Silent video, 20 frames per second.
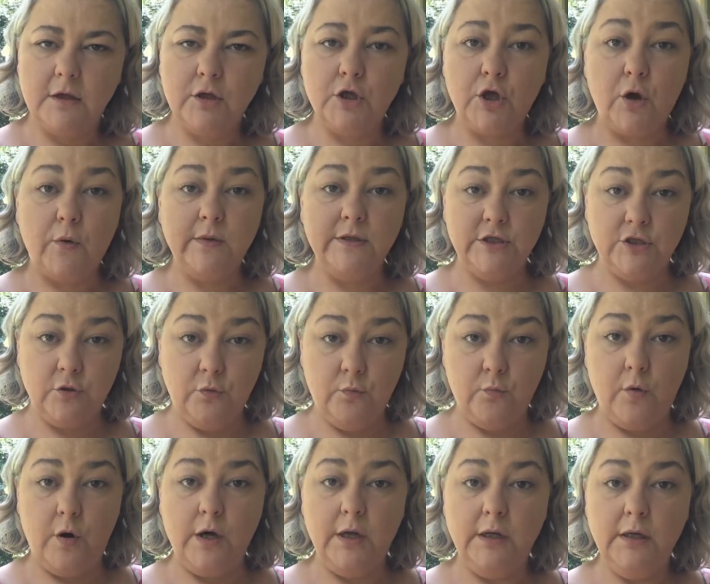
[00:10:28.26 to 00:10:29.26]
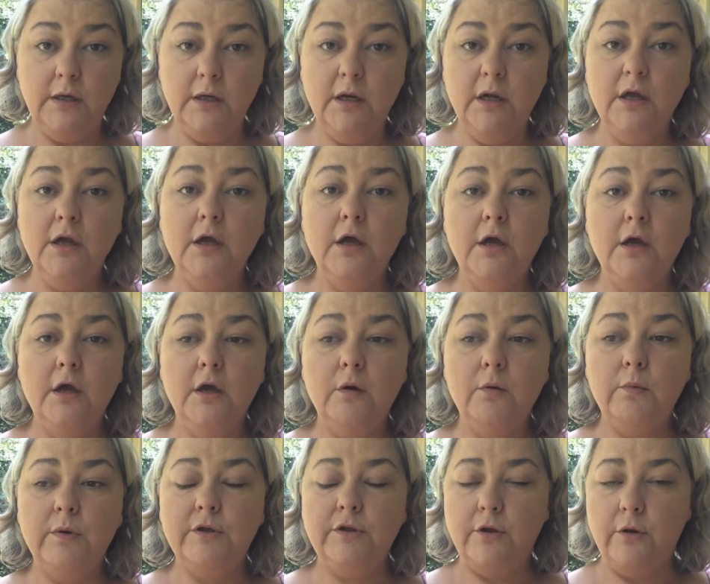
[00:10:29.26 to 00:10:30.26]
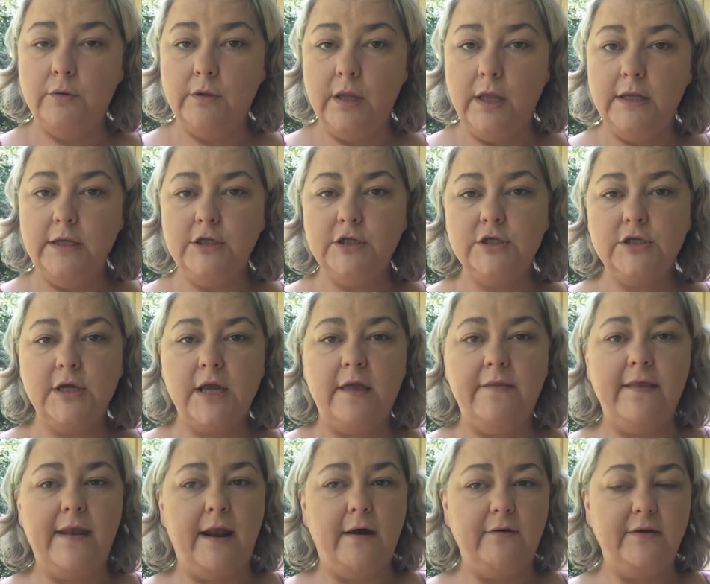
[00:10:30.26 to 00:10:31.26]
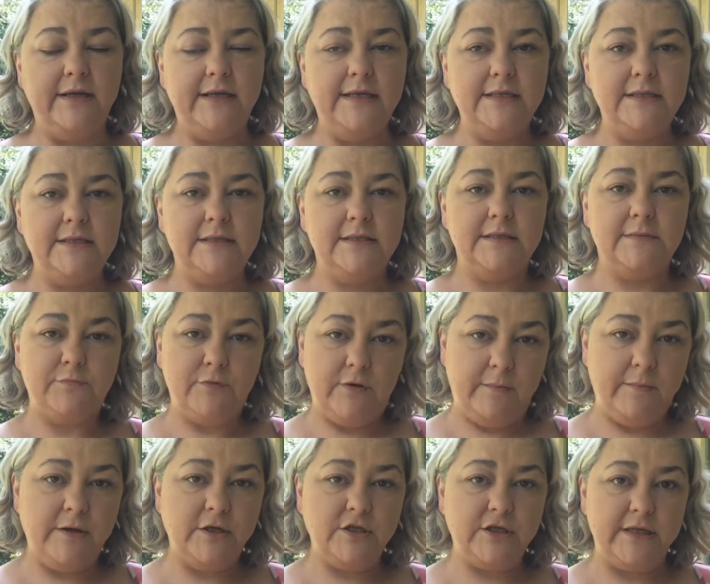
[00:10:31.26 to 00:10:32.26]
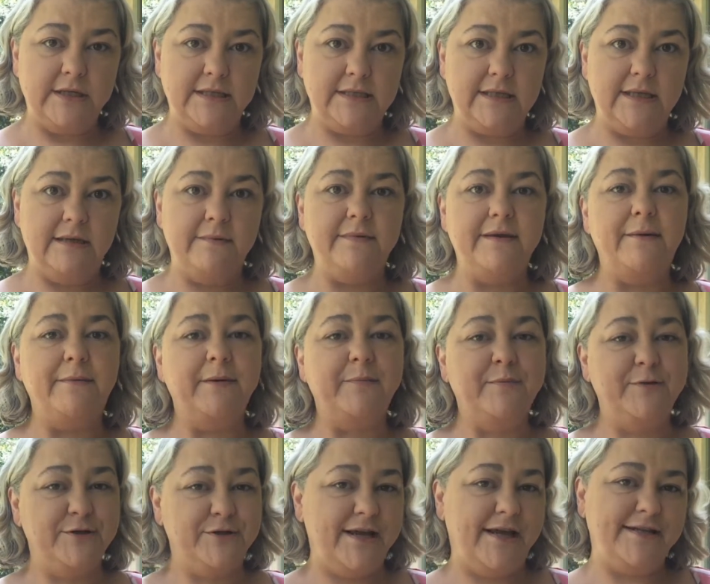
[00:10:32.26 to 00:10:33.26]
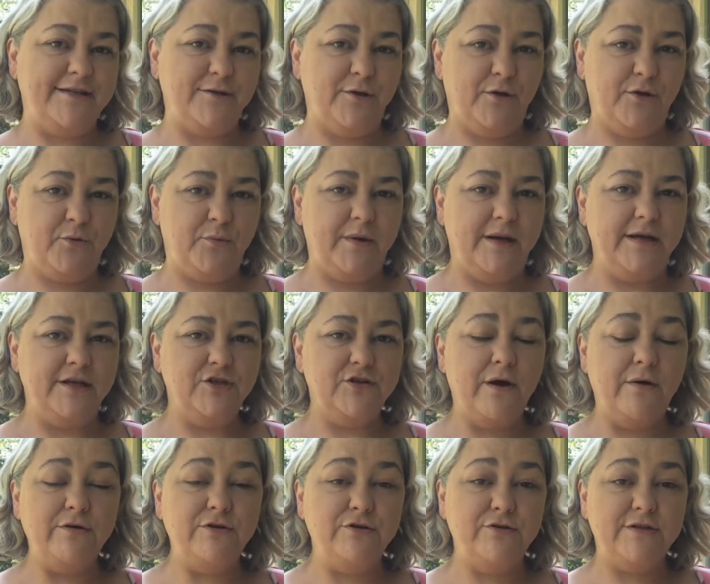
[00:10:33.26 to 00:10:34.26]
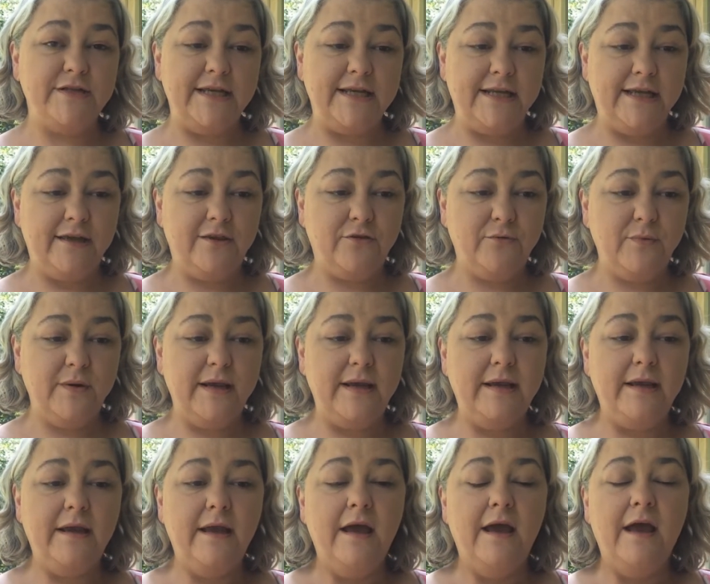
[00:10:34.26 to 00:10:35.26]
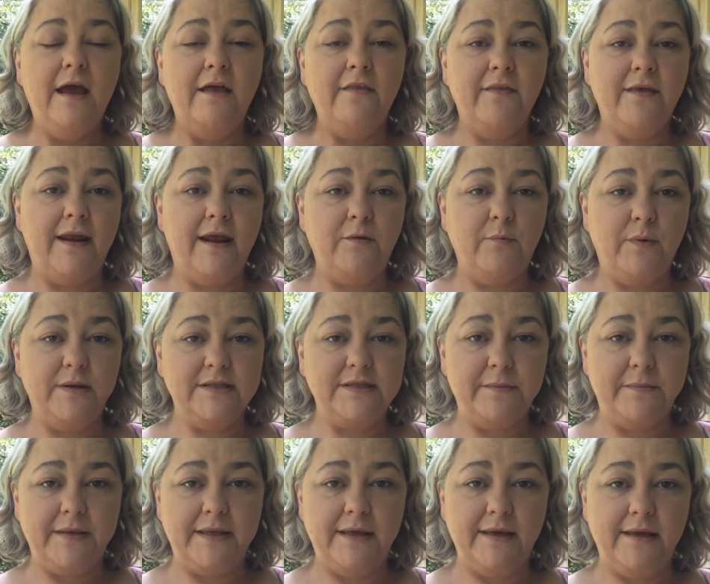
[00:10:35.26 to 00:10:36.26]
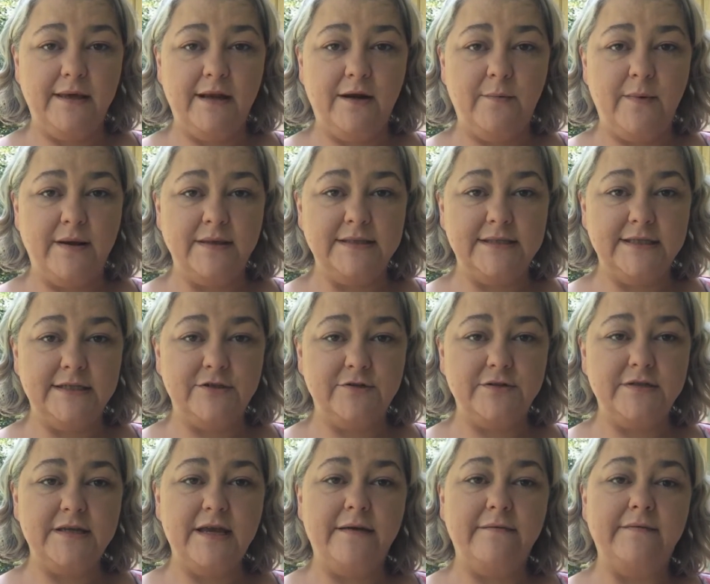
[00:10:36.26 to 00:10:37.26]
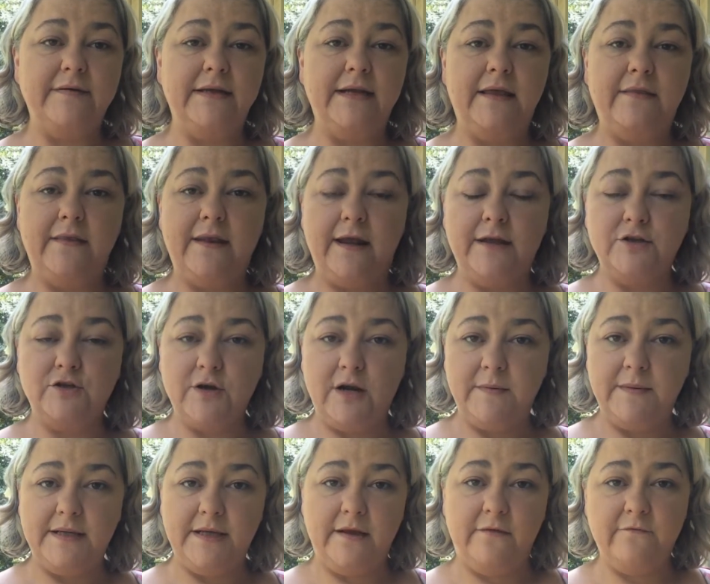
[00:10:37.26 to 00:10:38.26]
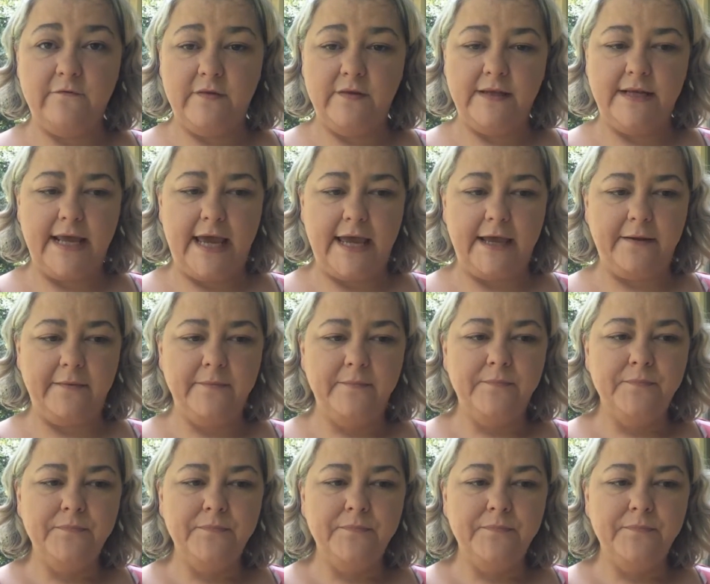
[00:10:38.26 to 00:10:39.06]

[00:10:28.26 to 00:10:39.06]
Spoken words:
go until 1 with no lunch, and then I would pretty much easily be able to push that till 3. So I was used to eating at 3, then I'd want something to get around 6 or 7, and then I'd try to be done for the day.